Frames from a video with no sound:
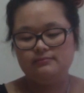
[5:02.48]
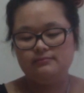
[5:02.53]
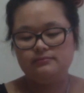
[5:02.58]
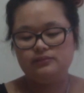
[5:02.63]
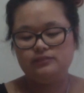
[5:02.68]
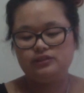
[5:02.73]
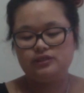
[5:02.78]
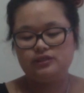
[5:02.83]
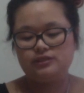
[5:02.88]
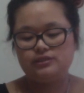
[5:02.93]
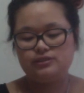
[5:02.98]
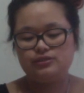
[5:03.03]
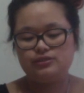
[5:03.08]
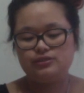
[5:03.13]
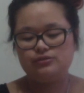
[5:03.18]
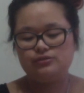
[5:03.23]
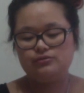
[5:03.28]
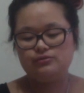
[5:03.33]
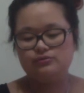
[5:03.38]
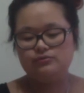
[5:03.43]
just
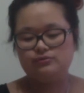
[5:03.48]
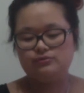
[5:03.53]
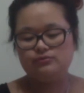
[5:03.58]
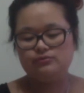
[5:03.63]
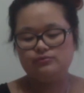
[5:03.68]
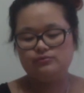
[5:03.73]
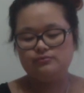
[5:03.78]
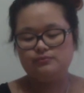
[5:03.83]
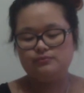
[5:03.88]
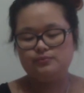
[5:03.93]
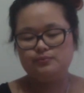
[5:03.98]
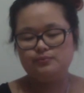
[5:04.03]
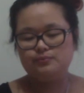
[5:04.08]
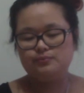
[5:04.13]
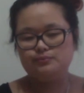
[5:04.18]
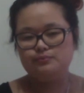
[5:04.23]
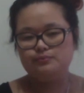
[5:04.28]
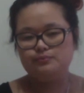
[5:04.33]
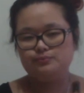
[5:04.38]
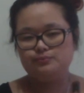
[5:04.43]
to
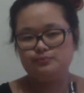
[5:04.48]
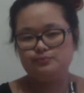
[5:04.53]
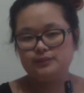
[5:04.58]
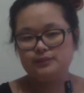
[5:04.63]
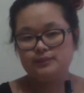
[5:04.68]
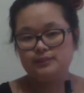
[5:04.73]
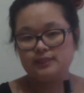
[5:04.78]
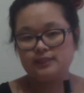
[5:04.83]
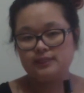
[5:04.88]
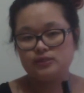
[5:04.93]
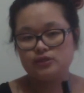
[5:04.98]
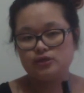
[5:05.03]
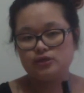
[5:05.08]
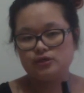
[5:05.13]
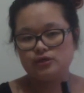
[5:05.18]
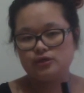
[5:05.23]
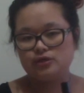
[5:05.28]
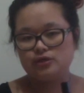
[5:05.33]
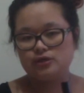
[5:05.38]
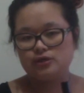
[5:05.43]
protect
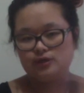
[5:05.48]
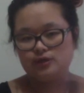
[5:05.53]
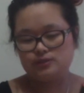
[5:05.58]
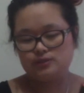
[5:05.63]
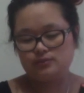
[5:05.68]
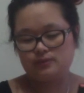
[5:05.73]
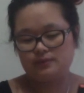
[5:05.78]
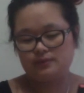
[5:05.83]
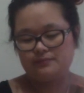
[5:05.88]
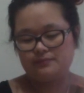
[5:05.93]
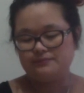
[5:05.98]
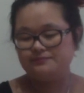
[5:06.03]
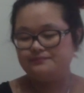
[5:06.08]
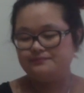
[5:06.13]
her as well.